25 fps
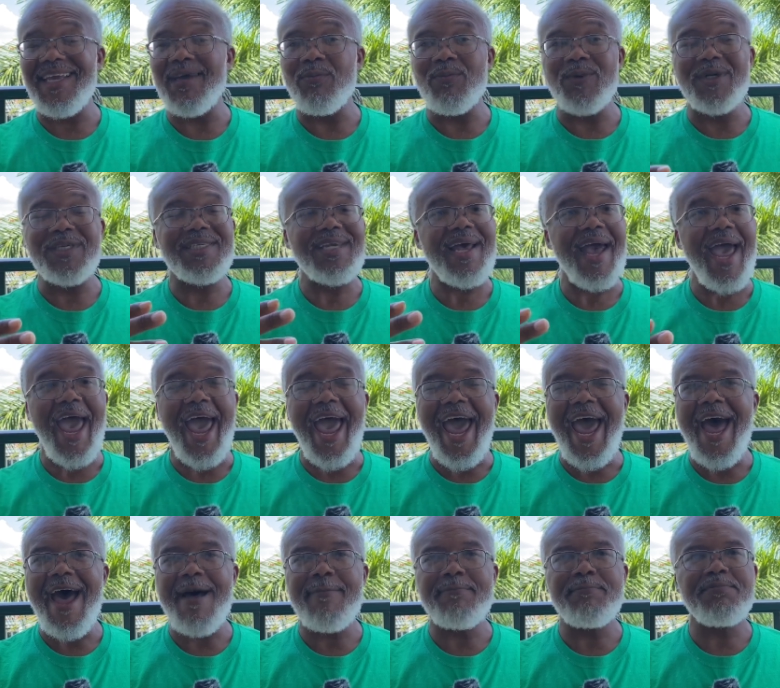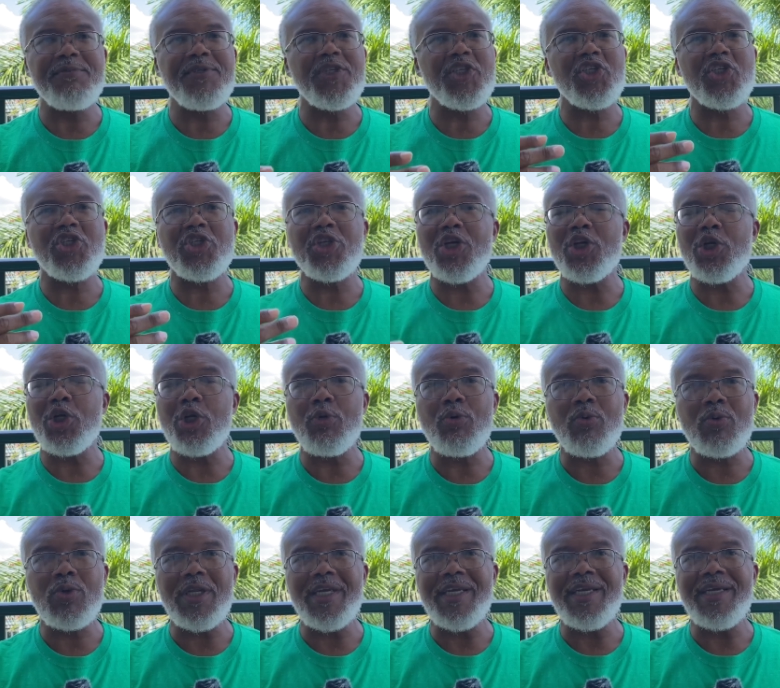it was
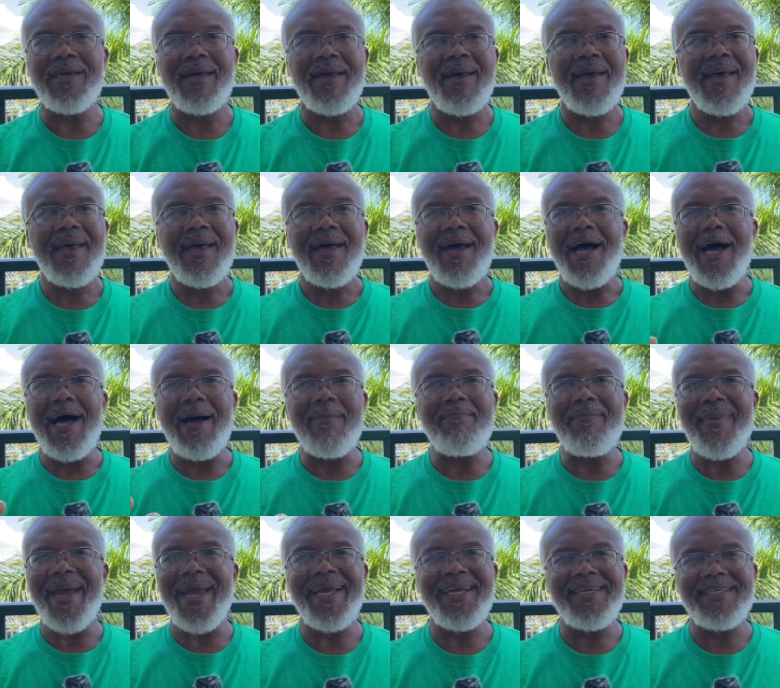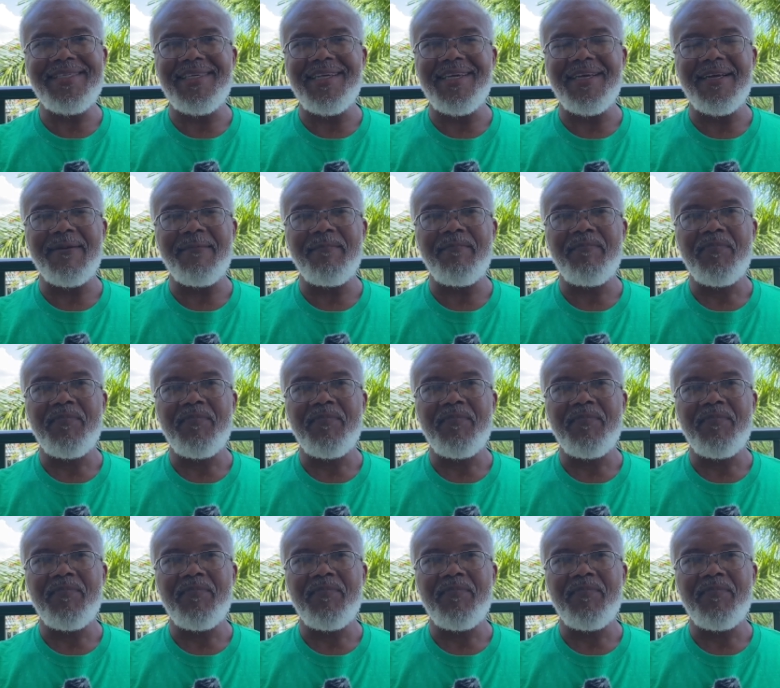absolutely amazing.